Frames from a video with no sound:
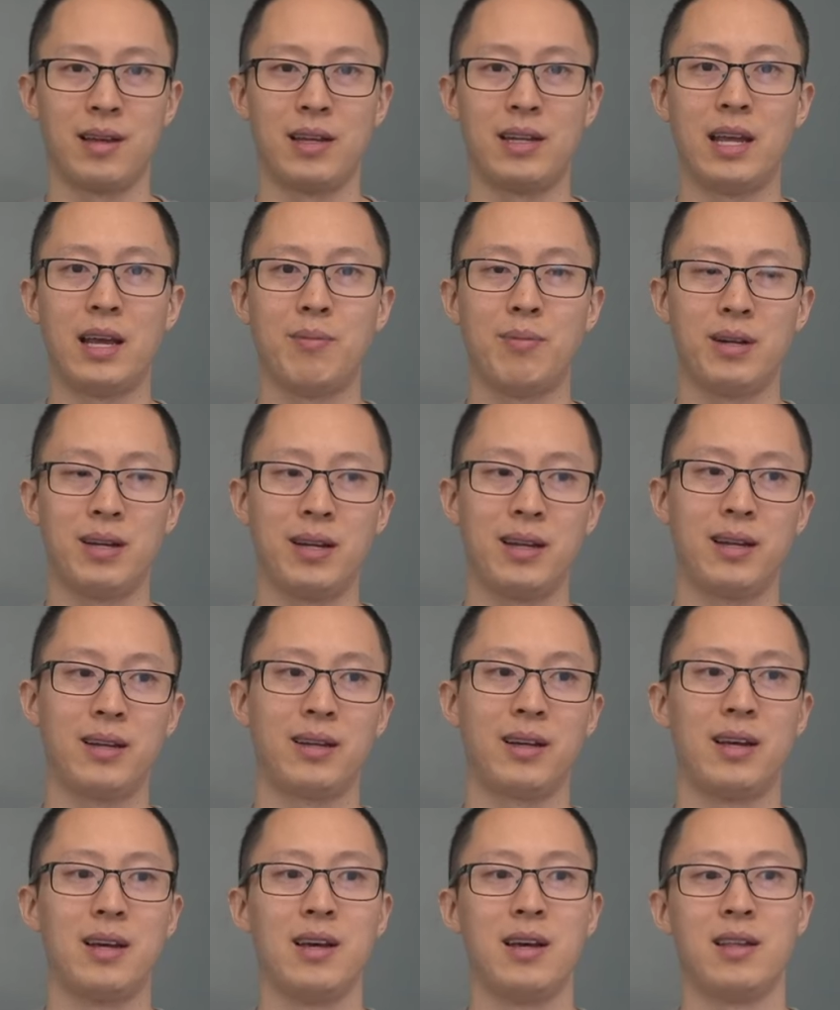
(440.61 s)

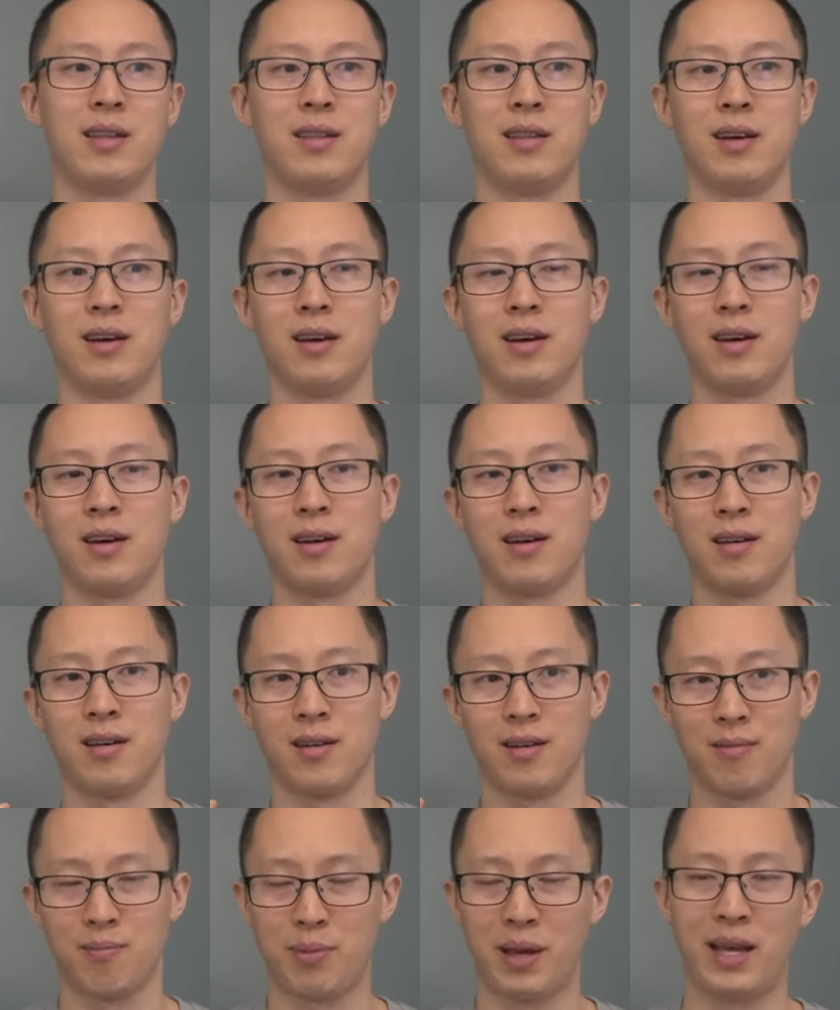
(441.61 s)
inhibiting the
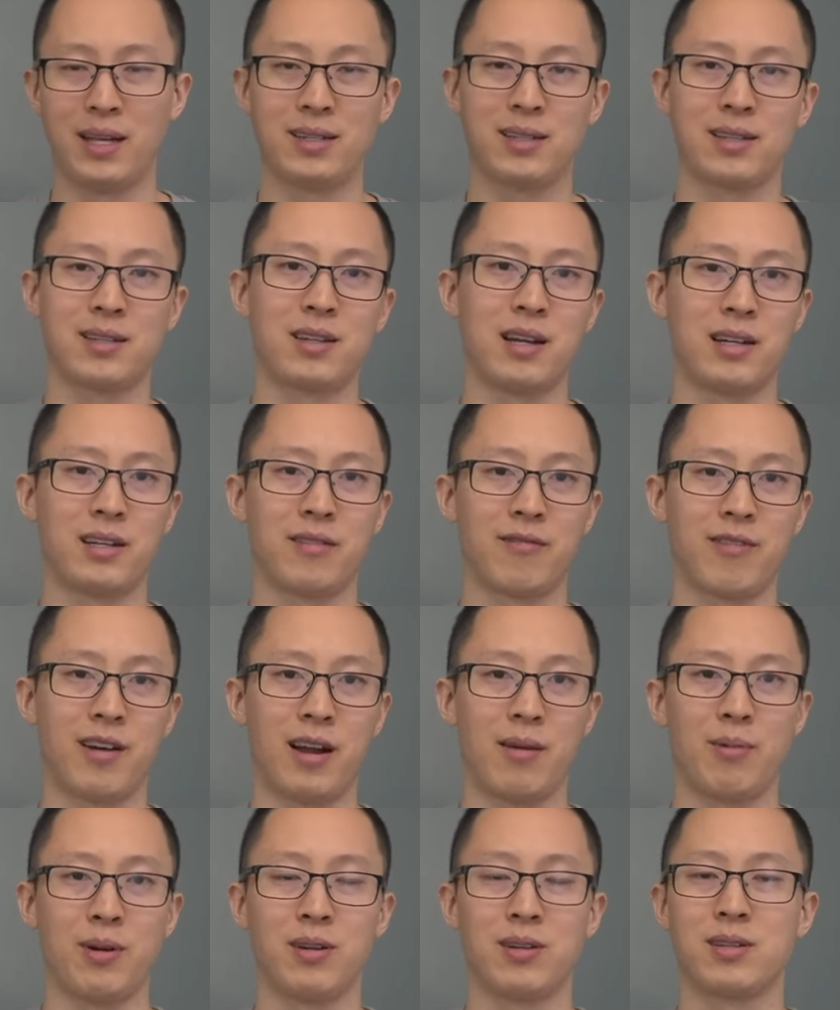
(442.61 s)
pain sensation
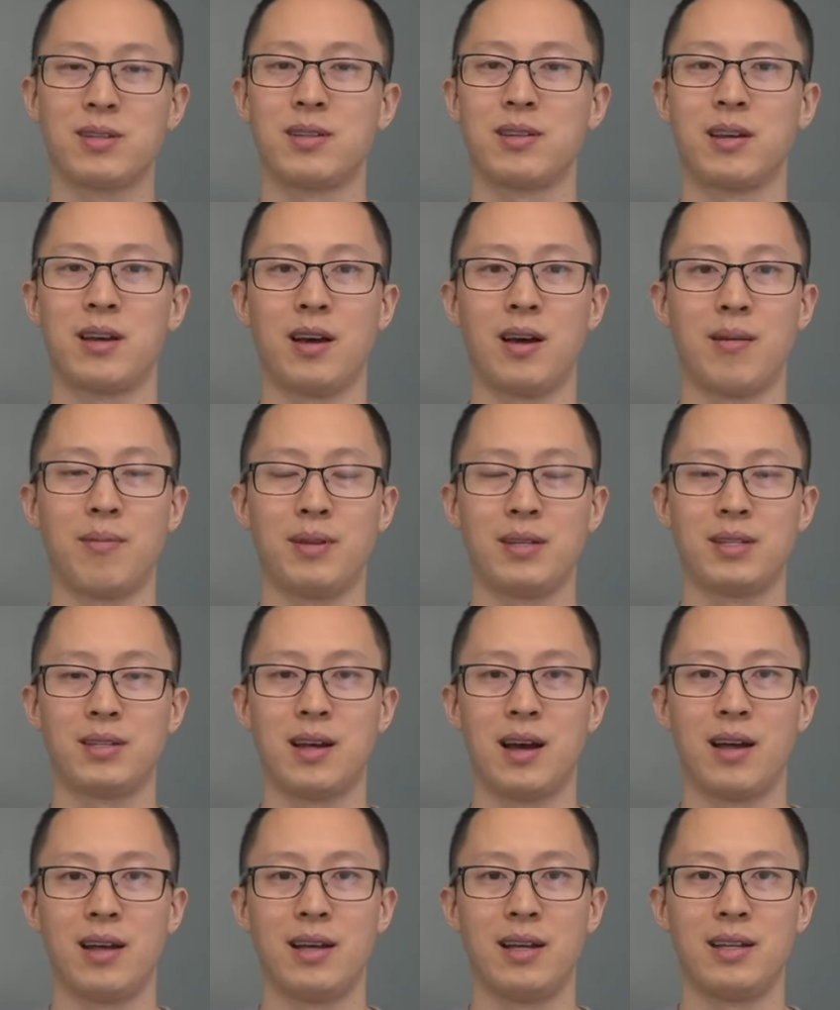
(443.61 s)
fibers, um,
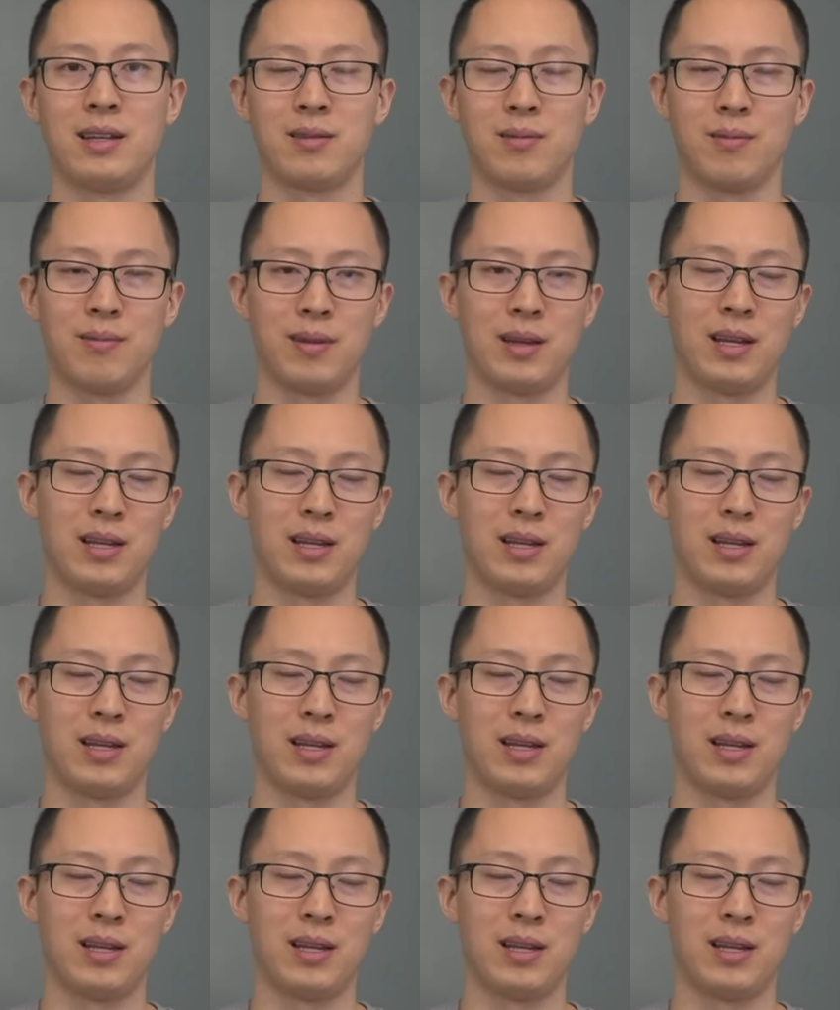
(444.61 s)
it's not, it,